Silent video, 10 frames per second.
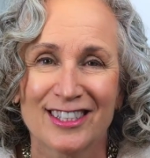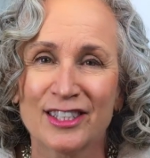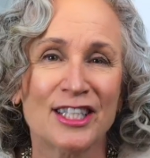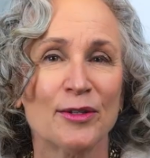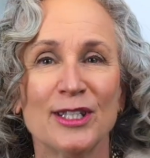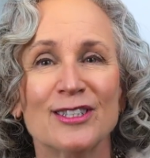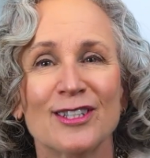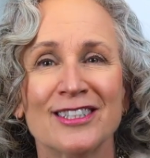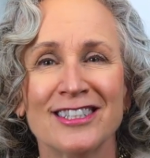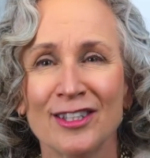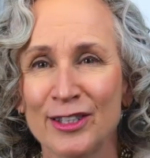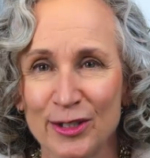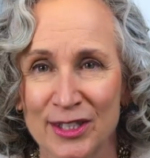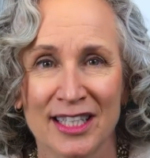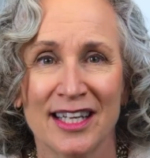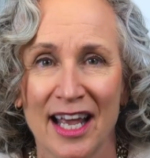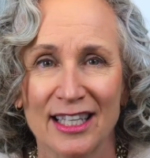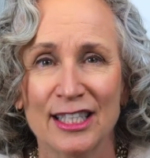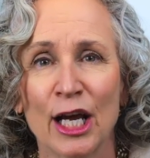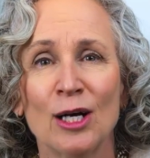Steroids are still used
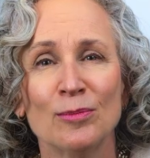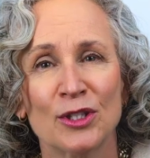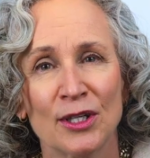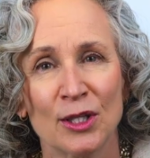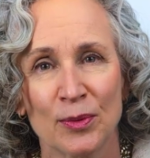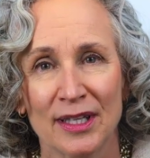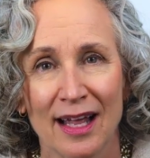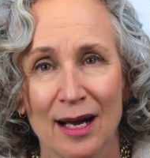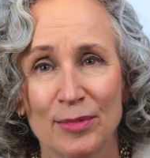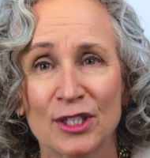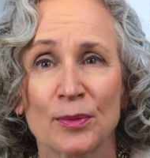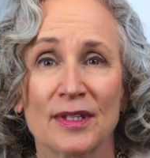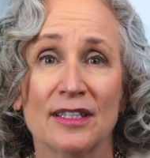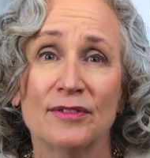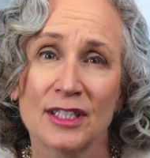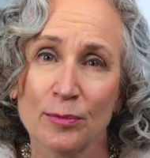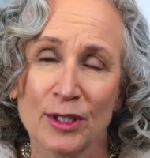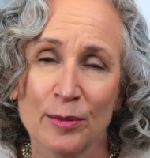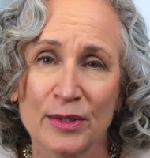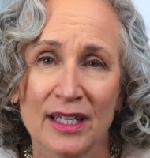today to help during a relapse to relieve
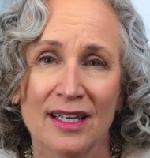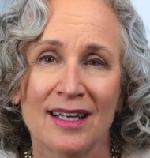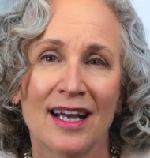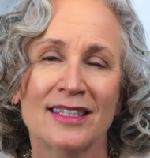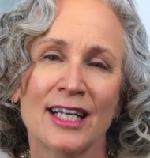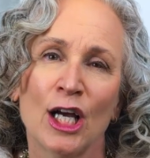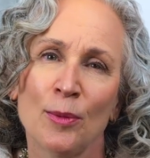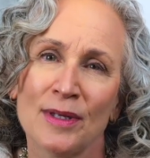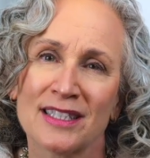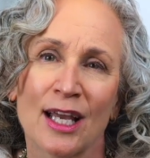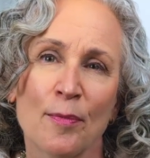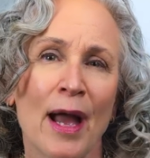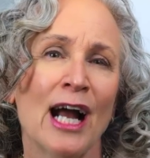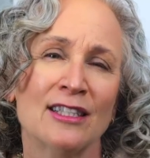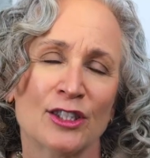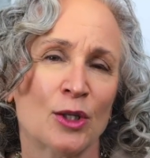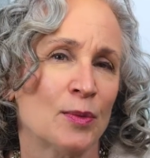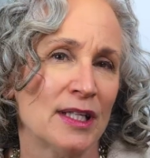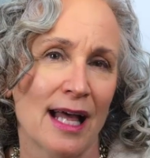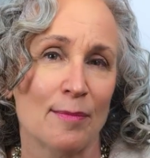symptoms and to help us get past
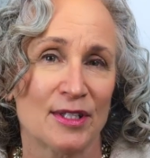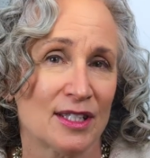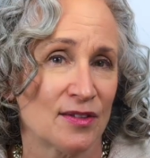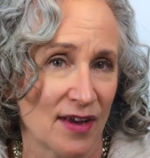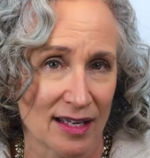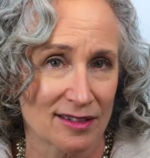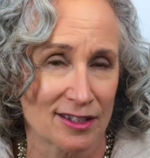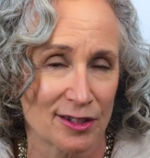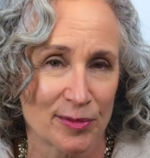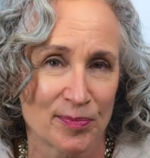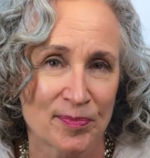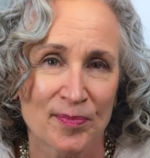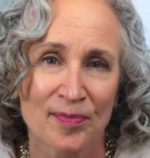our relapses faster.